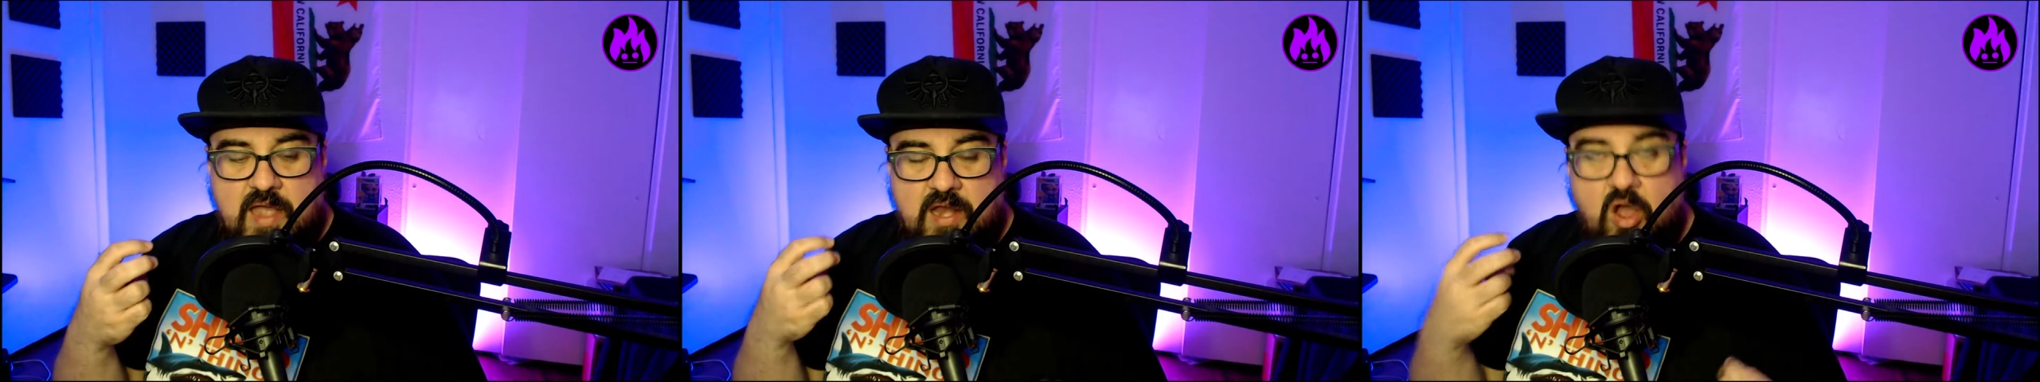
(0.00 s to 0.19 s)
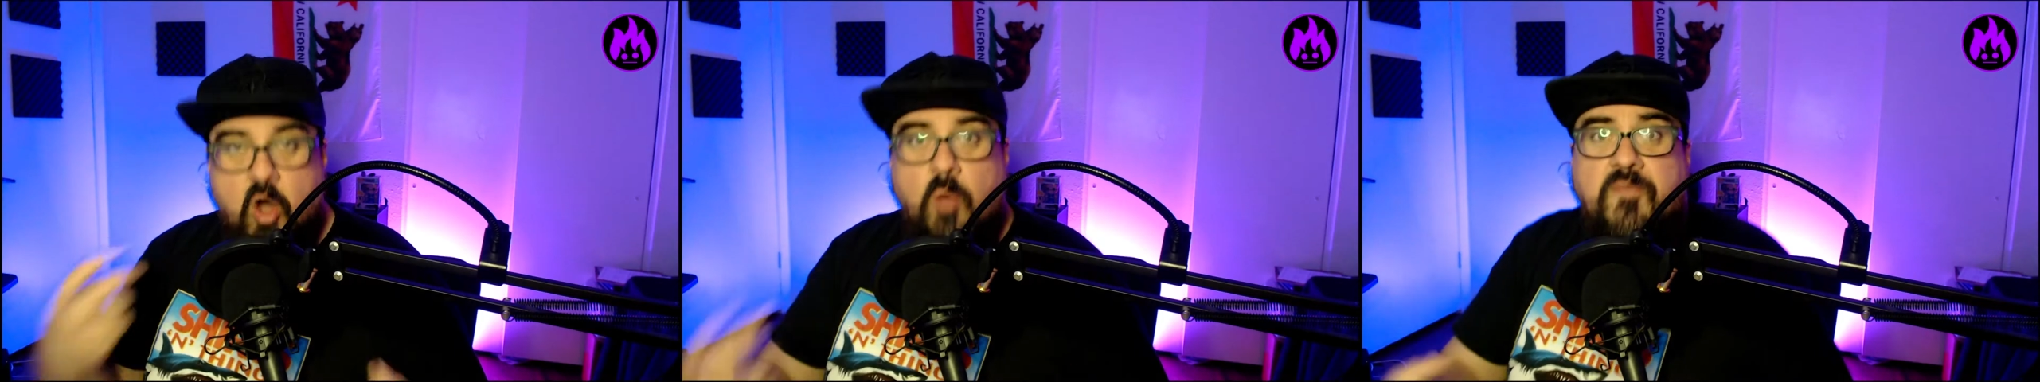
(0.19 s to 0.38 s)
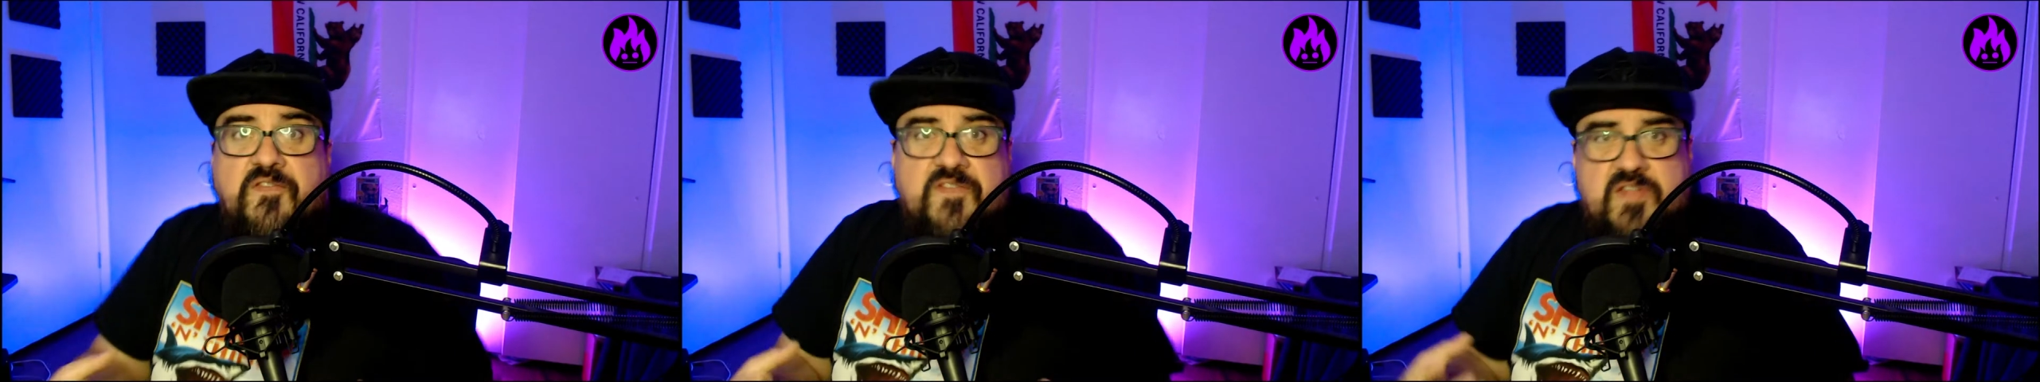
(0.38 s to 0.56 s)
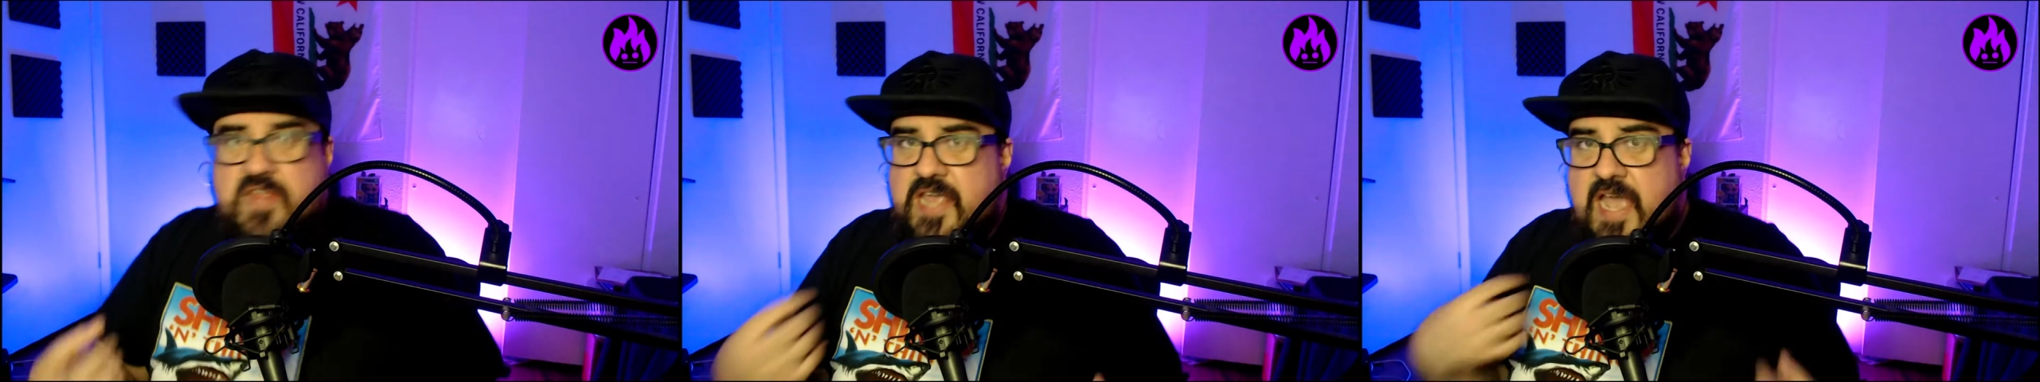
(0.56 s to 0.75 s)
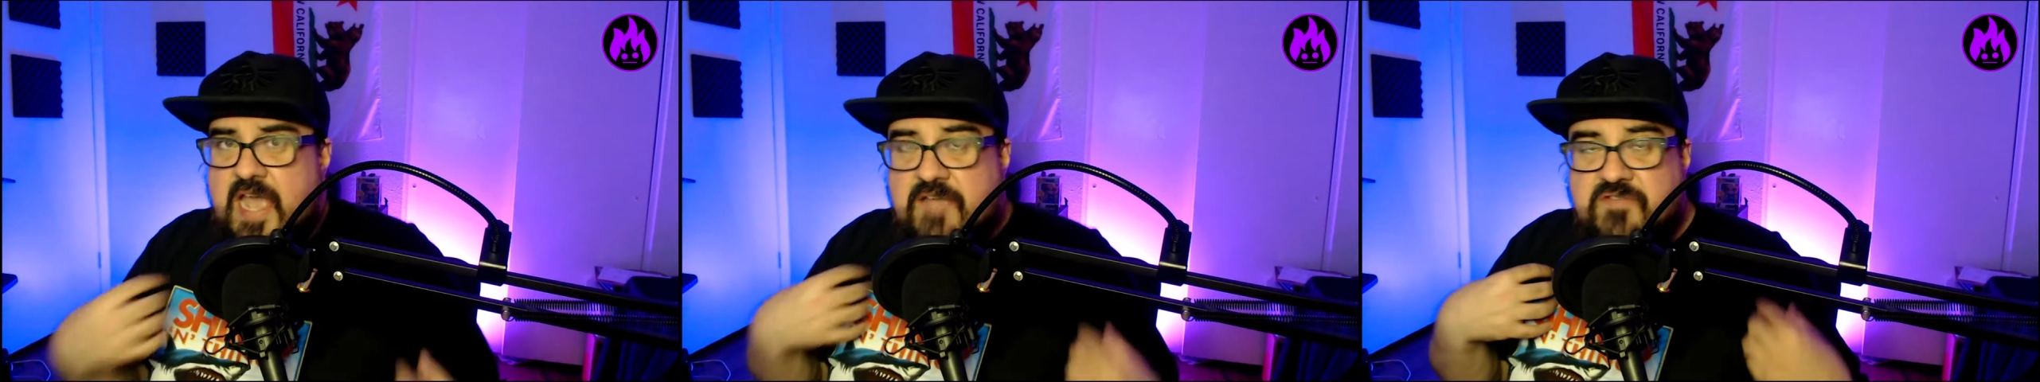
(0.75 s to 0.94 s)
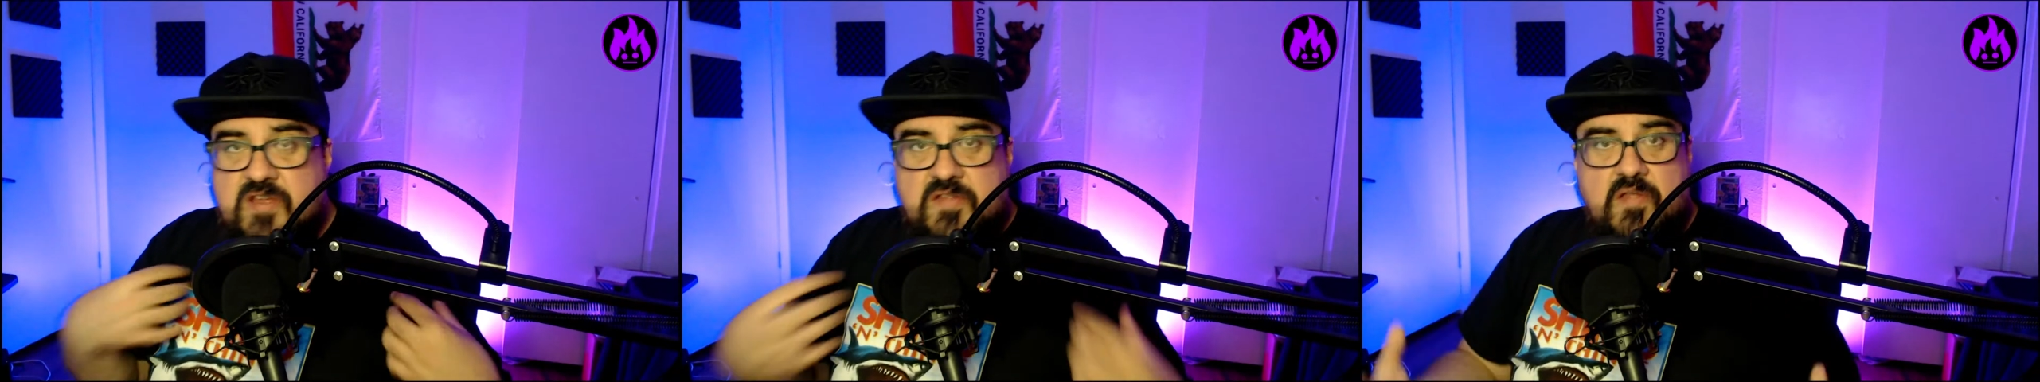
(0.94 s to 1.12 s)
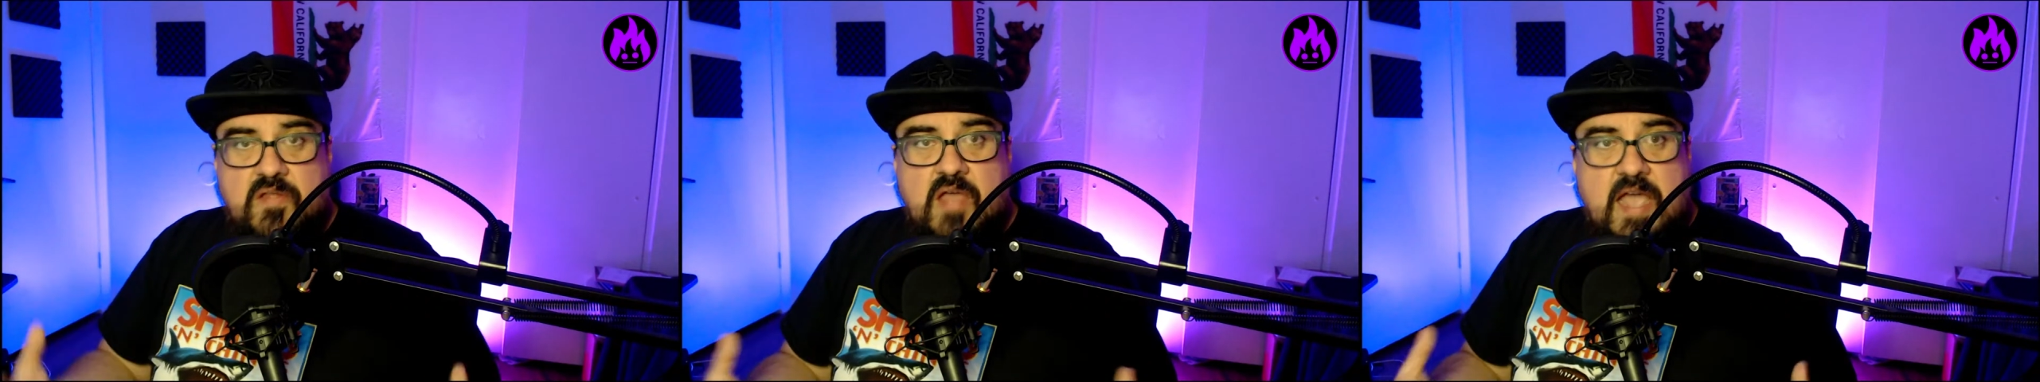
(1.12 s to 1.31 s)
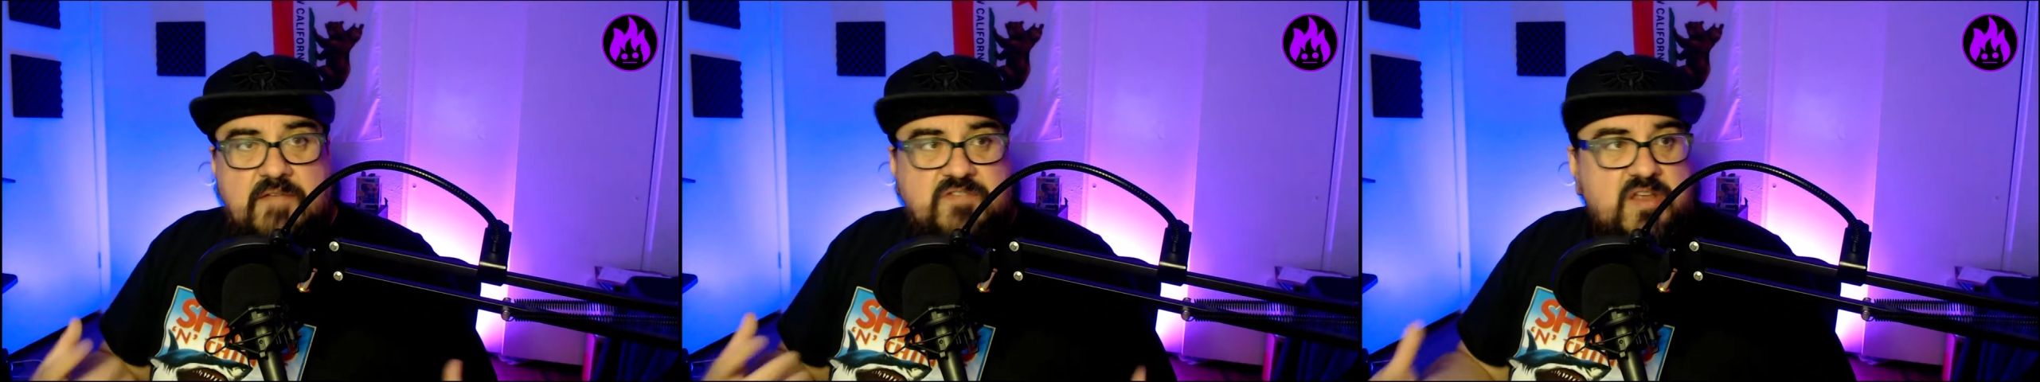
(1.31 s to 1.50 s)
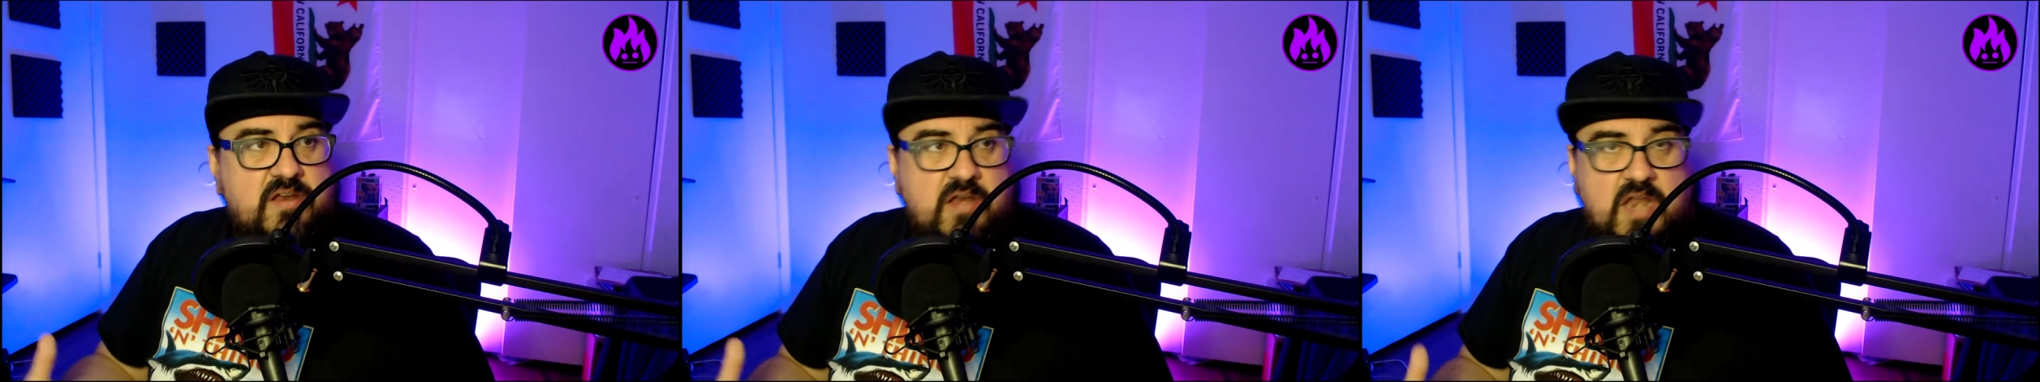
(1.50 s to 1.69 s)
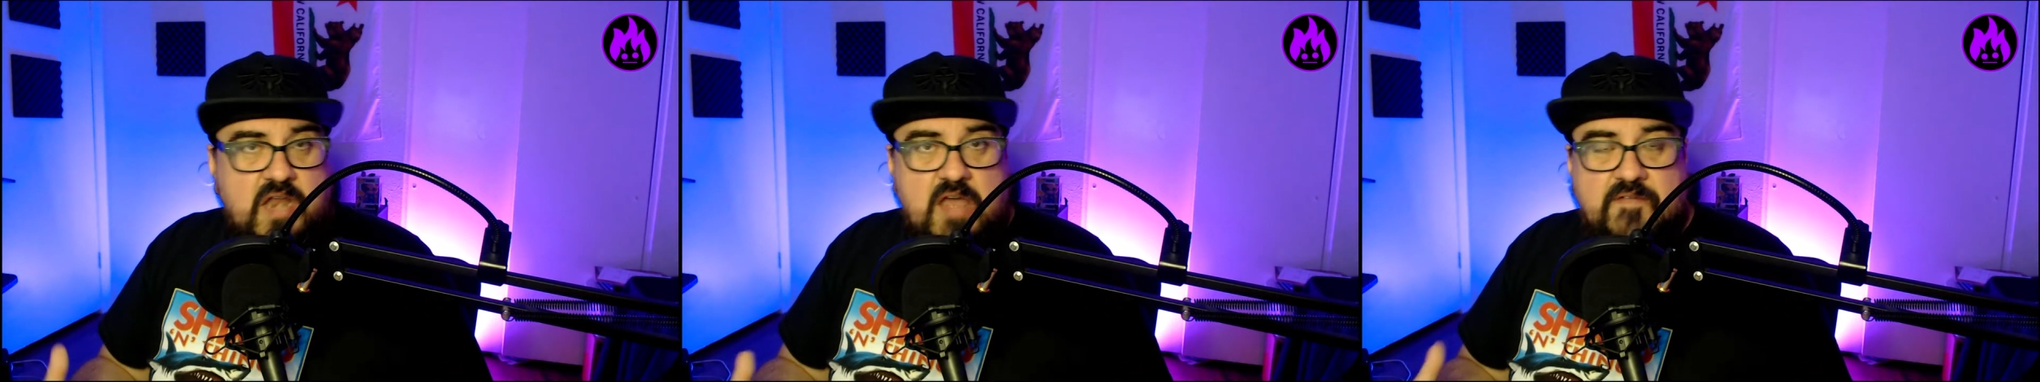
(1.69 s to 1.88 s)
hopefully I've done enough.